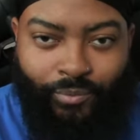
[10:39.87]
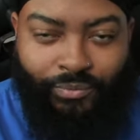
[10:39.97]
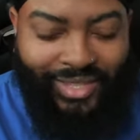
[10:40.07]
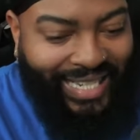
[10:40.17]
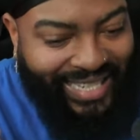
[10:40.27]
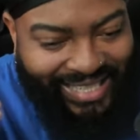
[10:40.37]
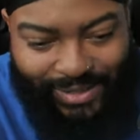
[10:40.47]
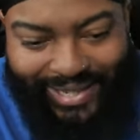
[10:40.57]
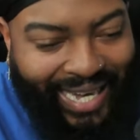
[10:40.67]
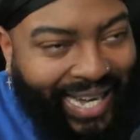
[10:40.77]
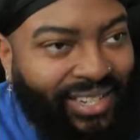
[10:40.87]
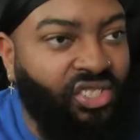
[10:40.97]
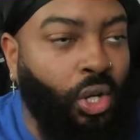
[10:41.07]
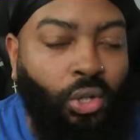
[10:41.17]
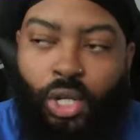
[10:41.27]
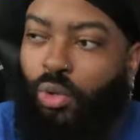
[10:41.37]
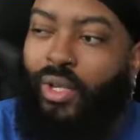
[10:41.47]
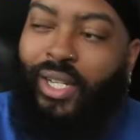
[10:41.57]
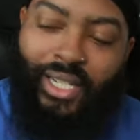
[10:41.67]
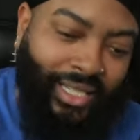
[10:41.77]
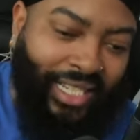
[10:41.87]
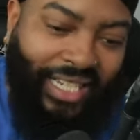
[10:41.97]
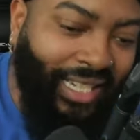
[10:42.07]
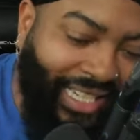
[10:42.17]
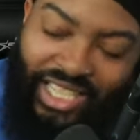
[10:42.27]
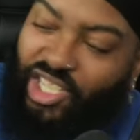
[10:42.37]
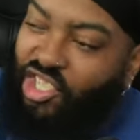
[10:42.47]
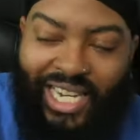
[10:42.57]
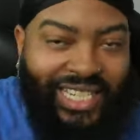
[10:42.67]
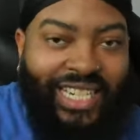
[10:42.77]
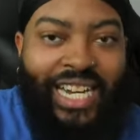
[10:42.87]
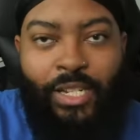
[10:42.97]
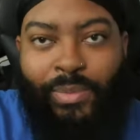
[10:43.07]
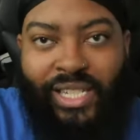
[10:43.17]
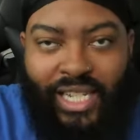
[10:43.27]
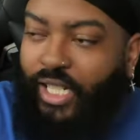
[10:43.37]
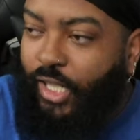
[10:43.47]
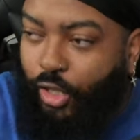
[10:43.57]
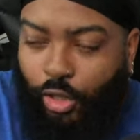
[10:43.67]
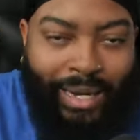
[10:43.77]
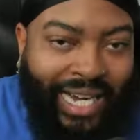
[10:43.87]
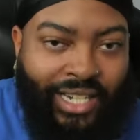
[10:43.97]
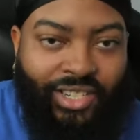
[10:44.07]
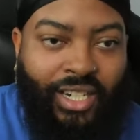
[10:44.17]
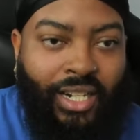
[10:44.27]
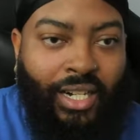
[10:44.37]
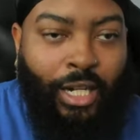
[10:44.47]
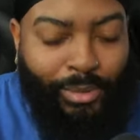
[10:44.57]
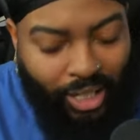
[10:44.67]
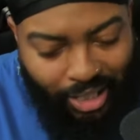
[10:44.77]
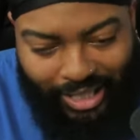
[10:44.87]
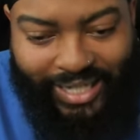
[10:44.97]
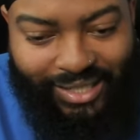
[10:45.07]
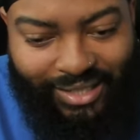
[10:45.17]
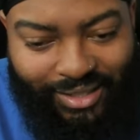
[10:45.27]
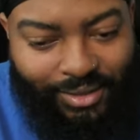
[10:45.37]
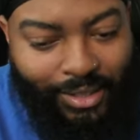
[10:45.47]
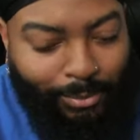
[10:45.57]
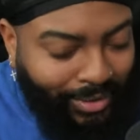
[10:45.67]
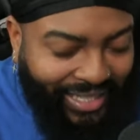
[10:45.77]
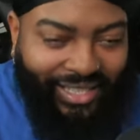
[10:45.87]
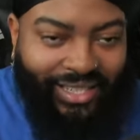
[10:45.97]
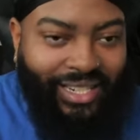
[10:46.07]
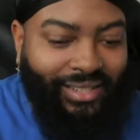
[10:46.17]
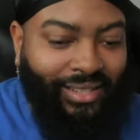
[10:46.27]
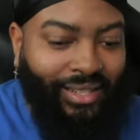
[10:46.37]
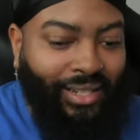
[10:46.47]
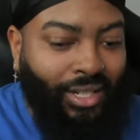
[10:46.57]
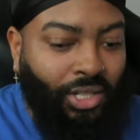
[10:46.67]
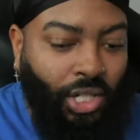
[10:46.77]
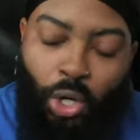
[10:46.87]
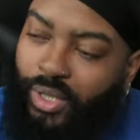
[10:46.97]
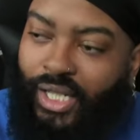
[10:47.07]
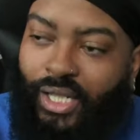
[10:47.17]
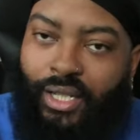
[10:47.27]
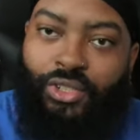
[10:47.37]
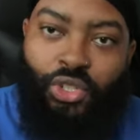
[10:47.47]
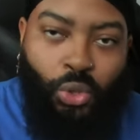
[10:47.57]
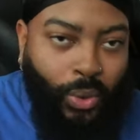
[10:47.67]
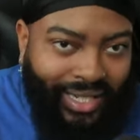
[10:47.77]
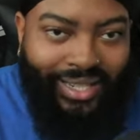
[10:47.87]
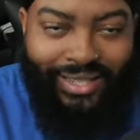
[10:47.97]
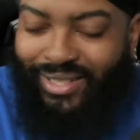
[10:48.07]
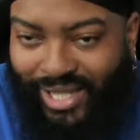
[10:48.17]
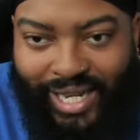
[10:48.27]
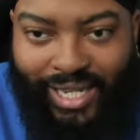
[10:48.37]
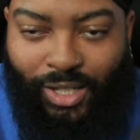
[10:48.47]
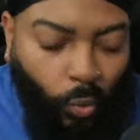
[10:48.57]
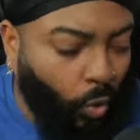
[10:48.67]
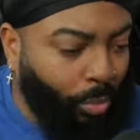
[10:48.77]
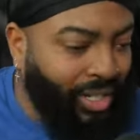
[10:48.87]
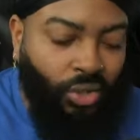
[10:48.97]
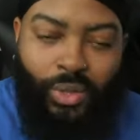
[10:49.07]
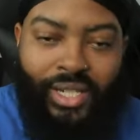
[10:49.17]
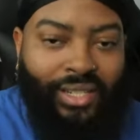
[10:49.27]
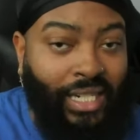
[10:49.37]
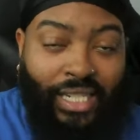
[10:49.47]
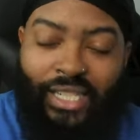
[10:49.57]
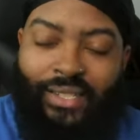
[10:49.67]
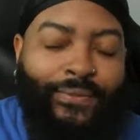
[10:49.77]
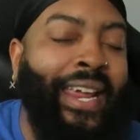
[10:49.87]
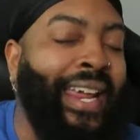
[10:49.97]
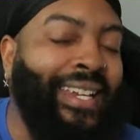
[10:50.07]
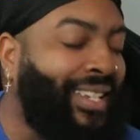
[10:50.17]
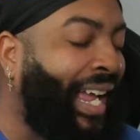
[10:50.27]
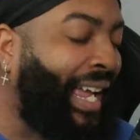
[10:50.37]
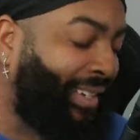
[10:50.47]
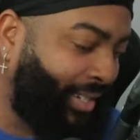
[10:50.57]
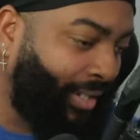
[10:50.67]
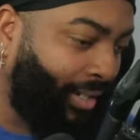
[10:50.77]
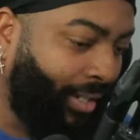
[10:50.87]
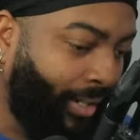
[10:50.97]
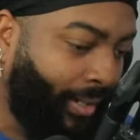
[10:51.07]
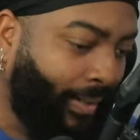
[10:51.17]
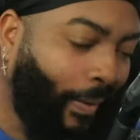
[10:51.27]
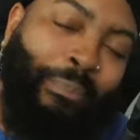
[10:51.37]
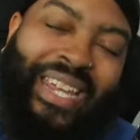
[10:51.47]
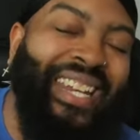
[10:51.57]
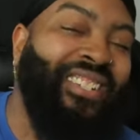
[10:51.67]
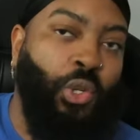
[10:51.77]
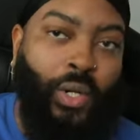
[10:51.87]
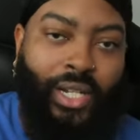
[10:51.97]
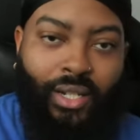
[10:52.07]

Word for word: You even had Solo get ejected at the beginning of the match. I'm like, all right, I'm liking this. Cody doing this thing, Roman doing this thing. It's fantastic. I'm into it.